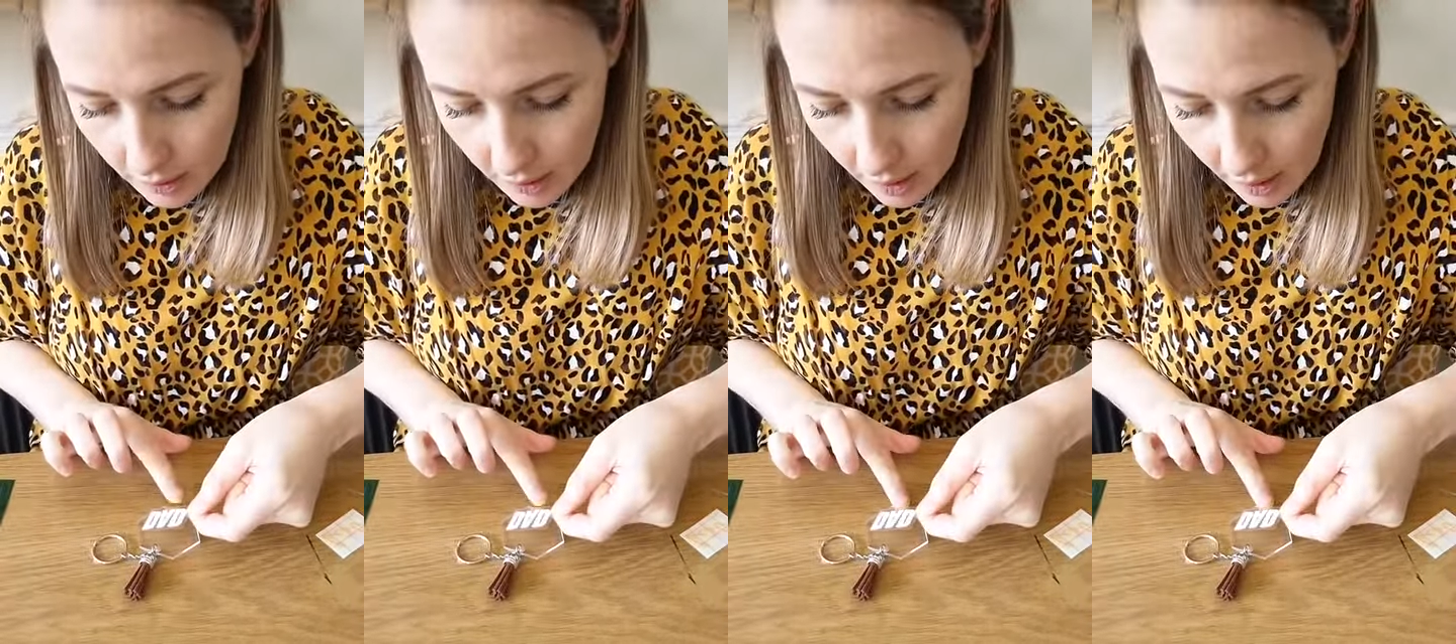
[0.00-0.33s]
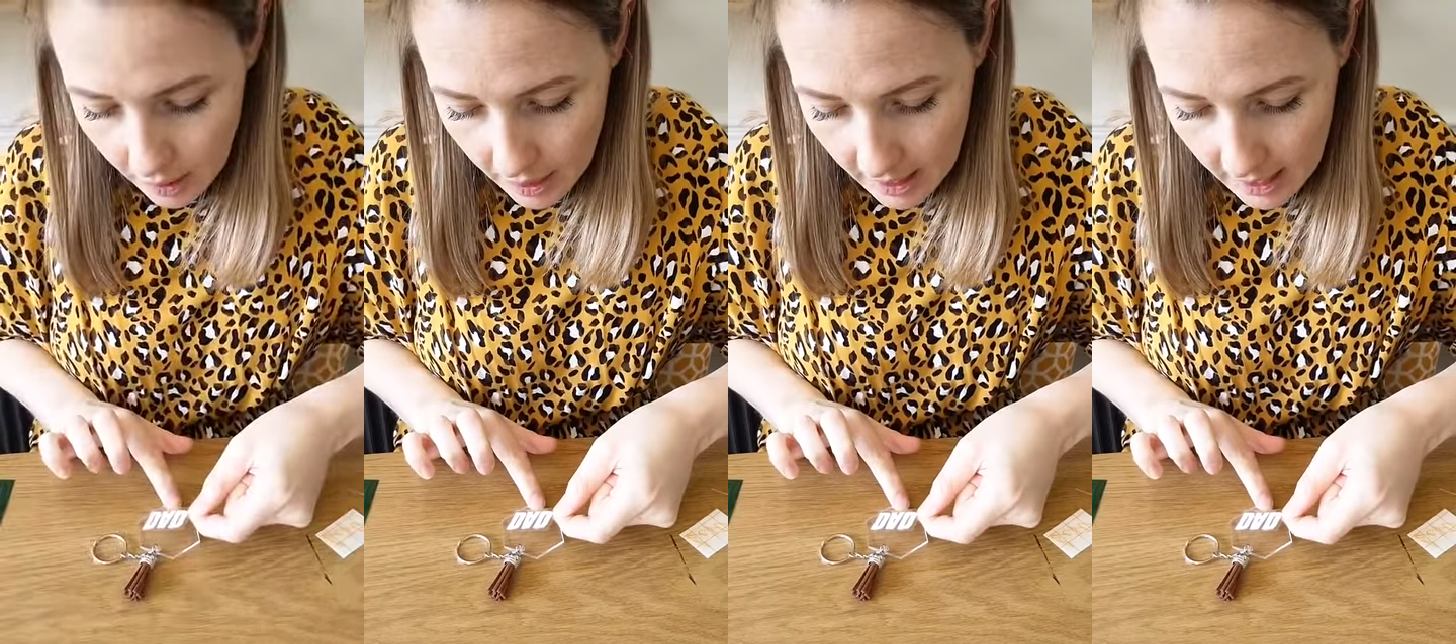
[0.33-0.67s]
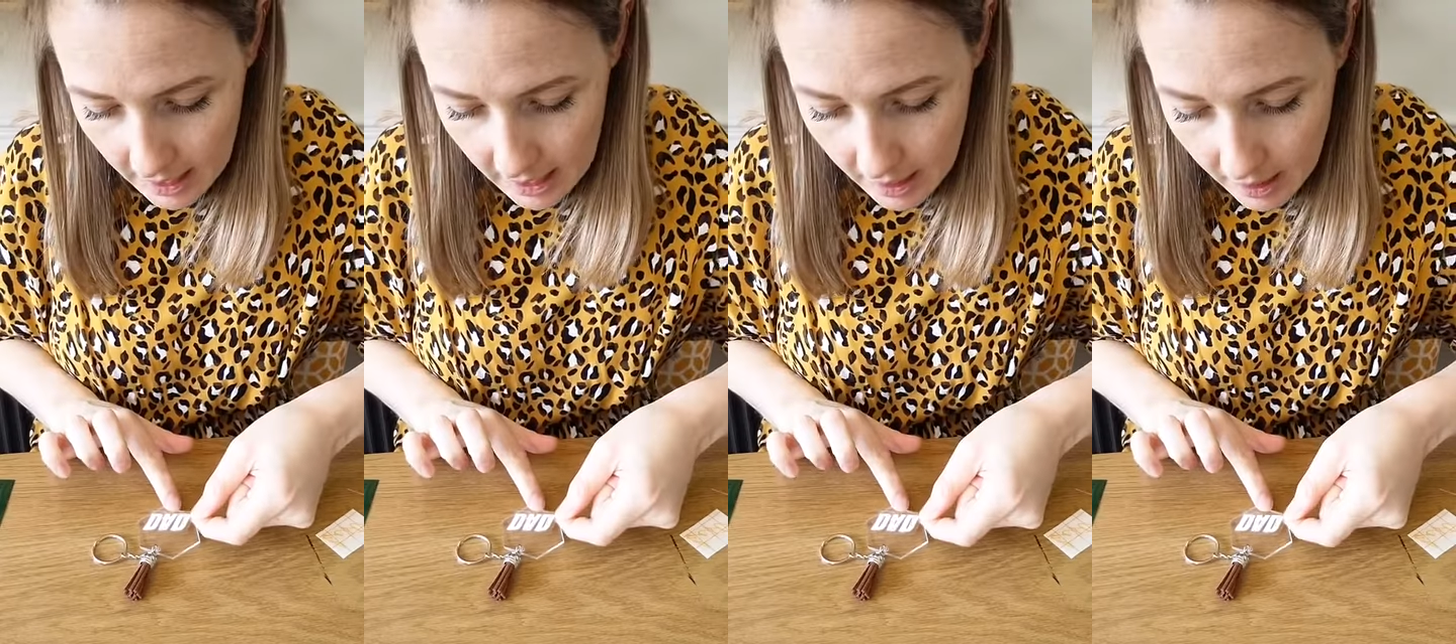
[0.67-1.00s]

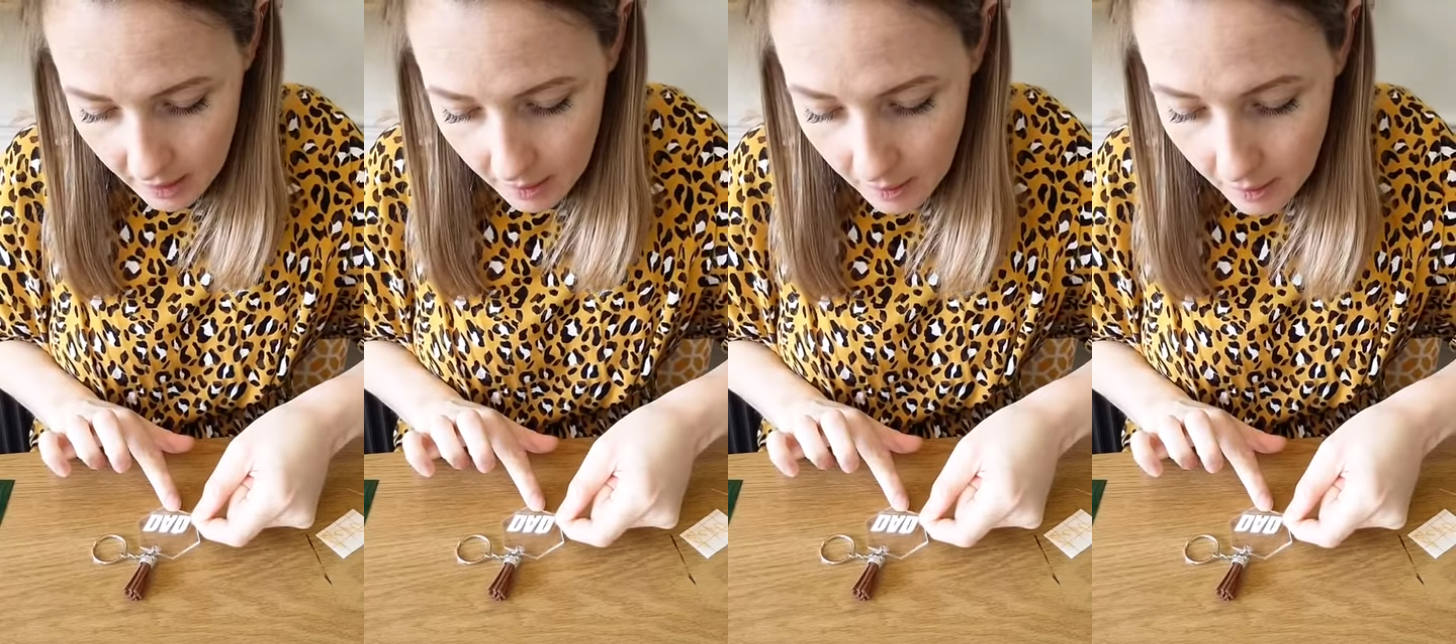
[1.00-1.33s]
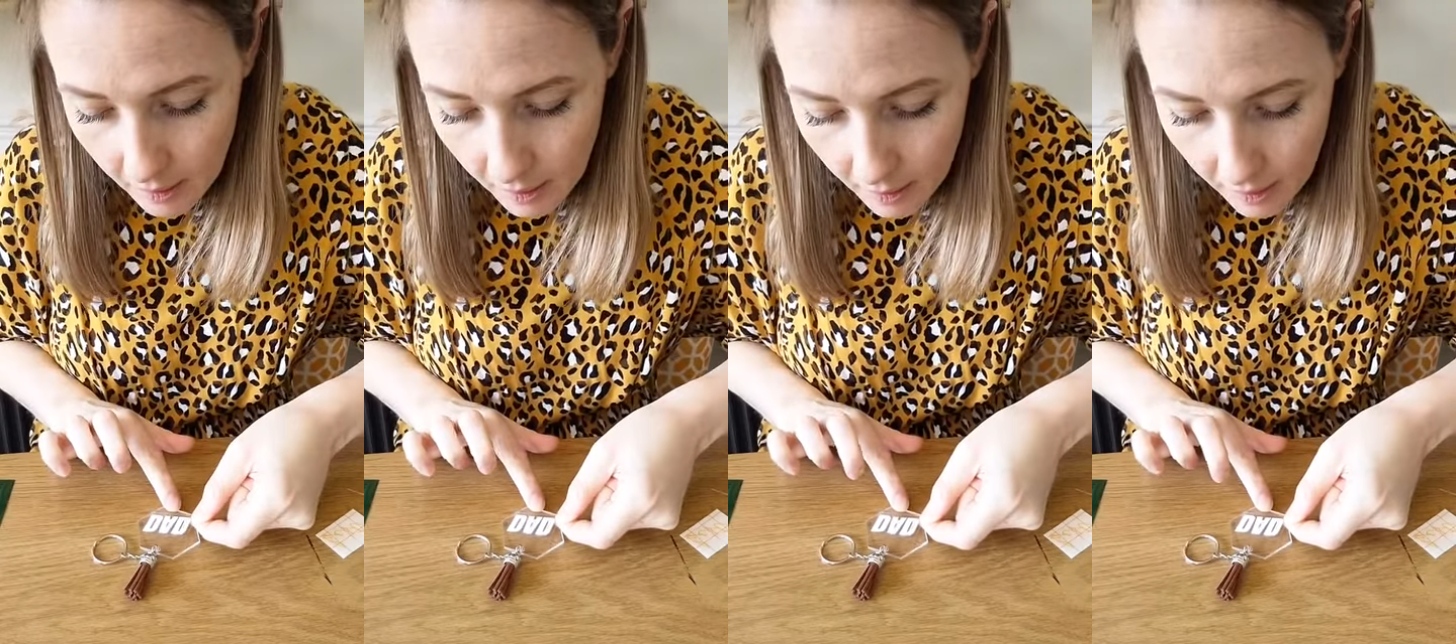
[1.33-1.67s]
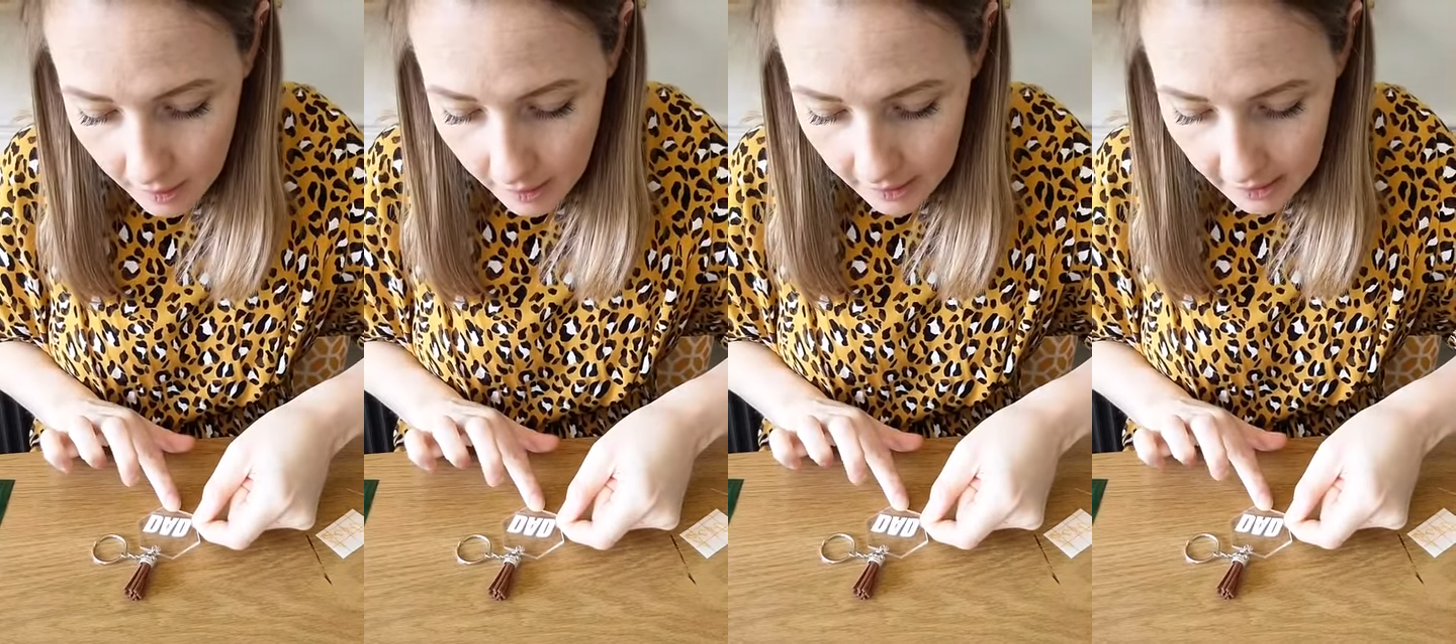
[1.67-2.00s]
the
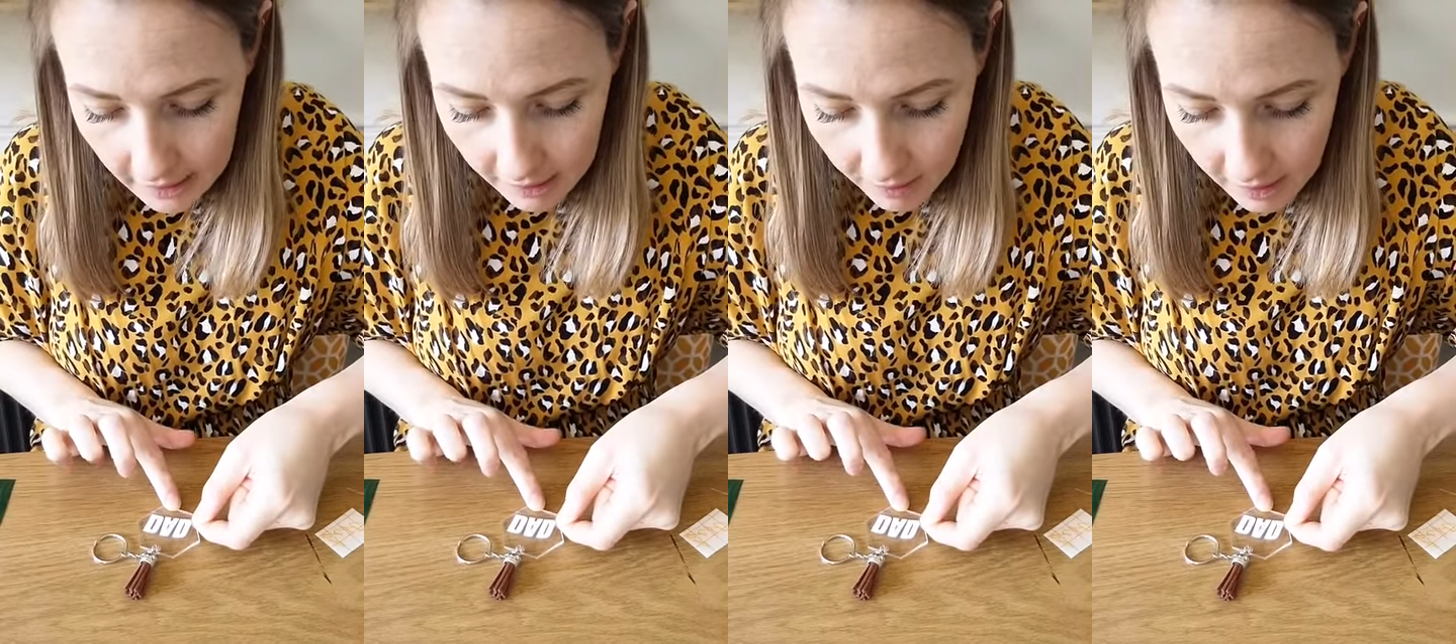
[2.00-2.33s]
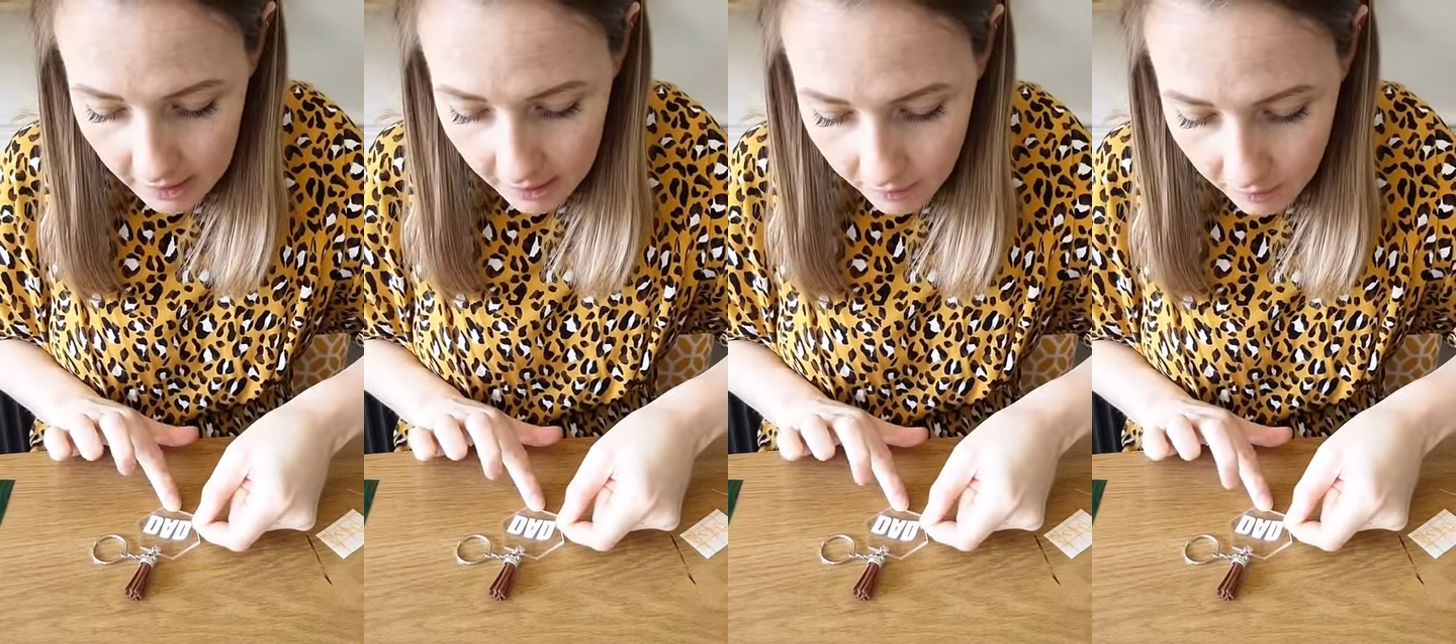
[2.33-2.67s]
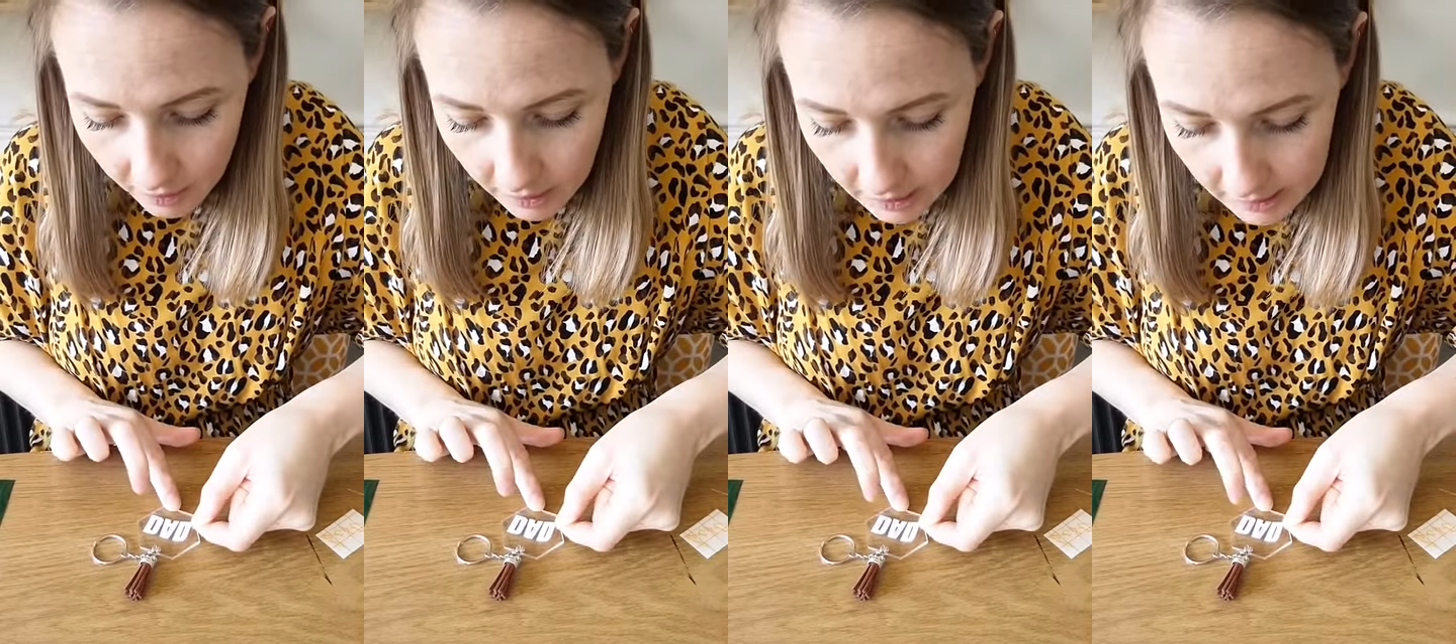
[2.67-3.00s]
keyring
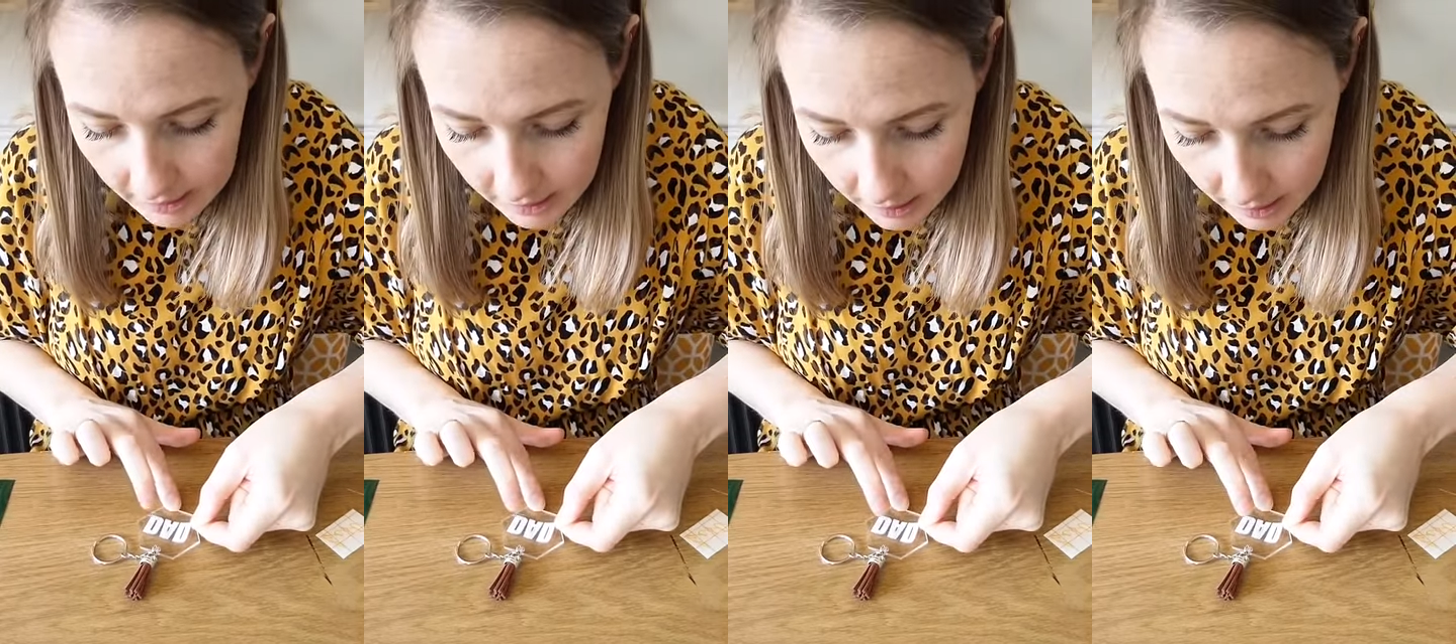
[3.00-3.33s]
really